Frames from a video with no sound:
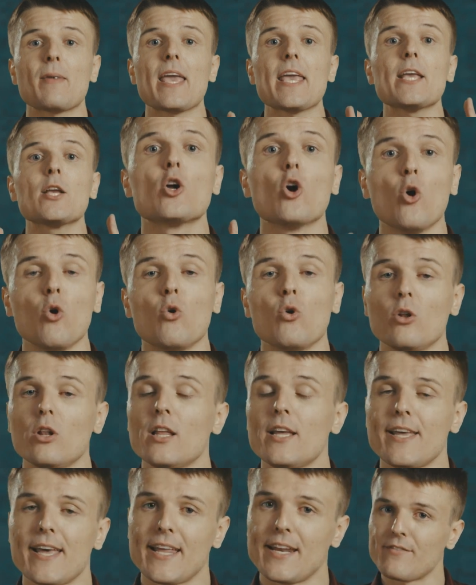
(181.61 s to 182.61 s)
a goal,
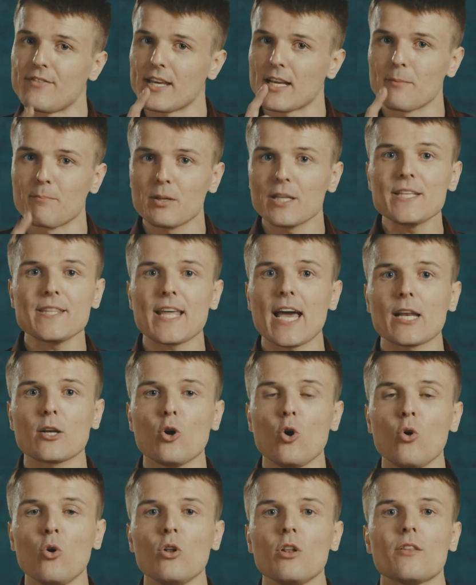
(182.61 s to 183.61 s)
and if they complete that
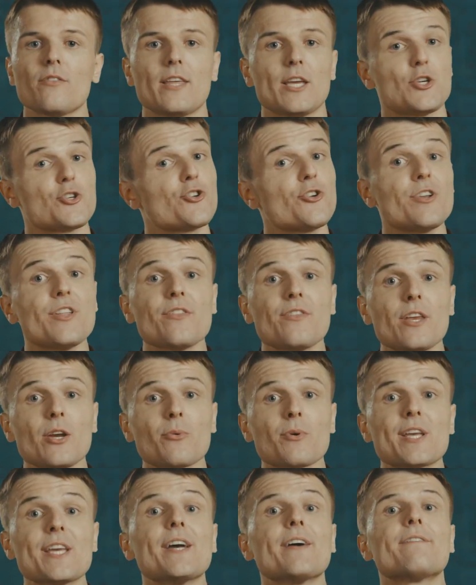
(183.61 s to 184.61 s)
goal, they should, in
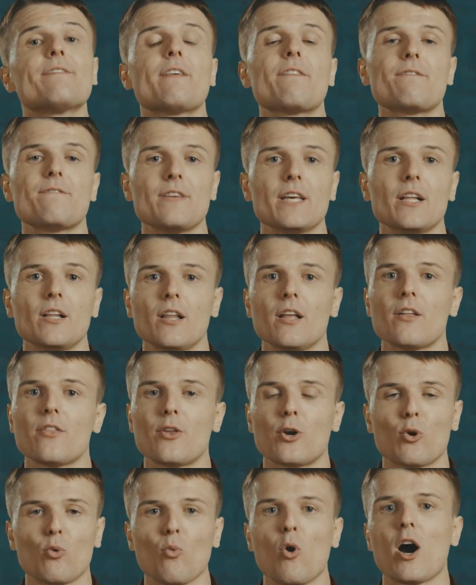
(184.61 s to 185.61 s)
theory, fulfill
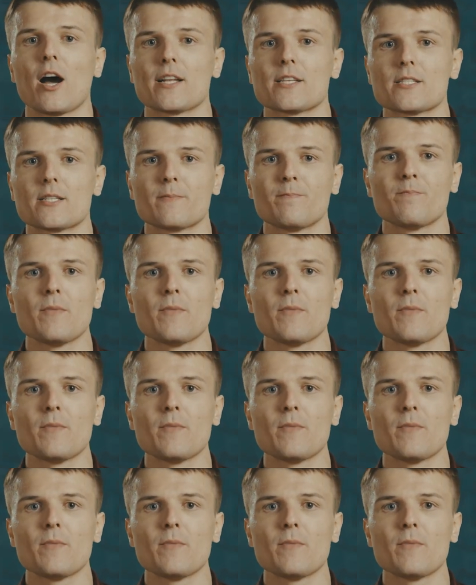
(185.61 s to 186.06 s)
their want.